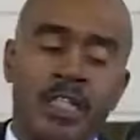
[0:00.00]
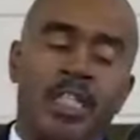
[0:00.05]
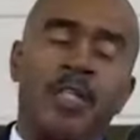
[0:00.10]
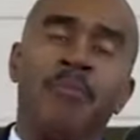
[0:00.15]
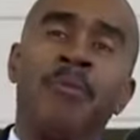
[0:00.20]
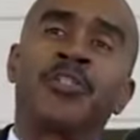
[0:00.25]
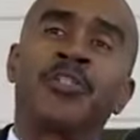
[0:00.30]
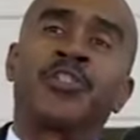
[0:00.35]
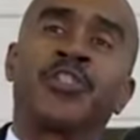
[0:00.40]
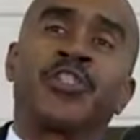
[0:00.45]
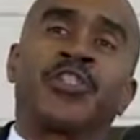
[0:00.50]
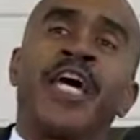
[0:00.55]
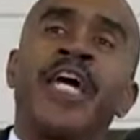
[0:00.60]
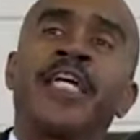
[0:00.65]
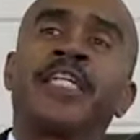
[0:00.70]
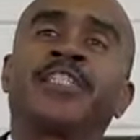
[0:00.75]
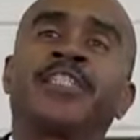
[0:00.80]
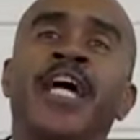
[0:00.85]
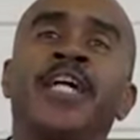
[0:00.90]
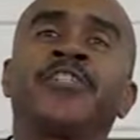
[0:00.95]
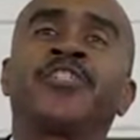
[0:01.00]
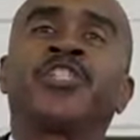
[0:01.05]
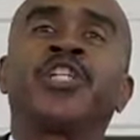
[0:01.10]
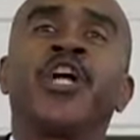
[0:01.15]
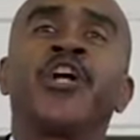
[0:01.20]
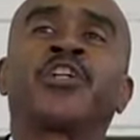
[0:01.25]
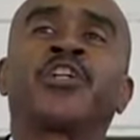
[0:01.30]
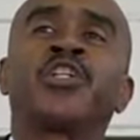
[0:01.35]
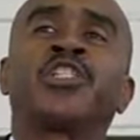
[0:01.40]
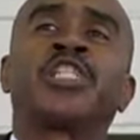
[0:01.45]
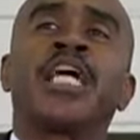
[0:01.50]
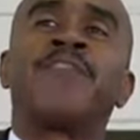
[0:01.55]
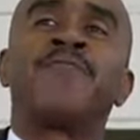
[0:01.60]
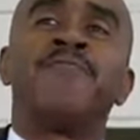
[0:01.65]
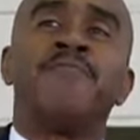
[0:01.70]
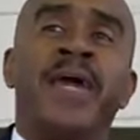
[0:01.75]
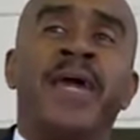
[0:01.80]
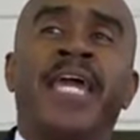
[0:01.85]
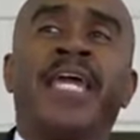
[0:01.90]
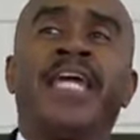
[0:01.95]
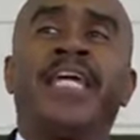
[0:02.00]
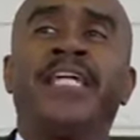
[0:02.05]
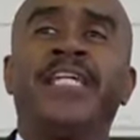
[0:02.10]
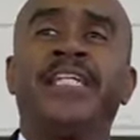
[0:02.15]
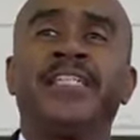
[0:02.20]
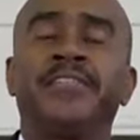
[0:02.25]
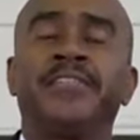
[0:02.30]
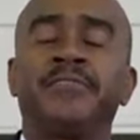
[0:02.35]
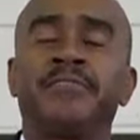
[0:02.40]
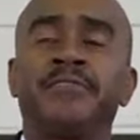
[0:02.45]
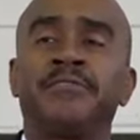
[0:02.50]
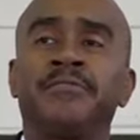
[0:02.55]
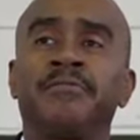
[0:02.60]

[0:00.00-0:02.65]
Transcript: The mistake that churches have made,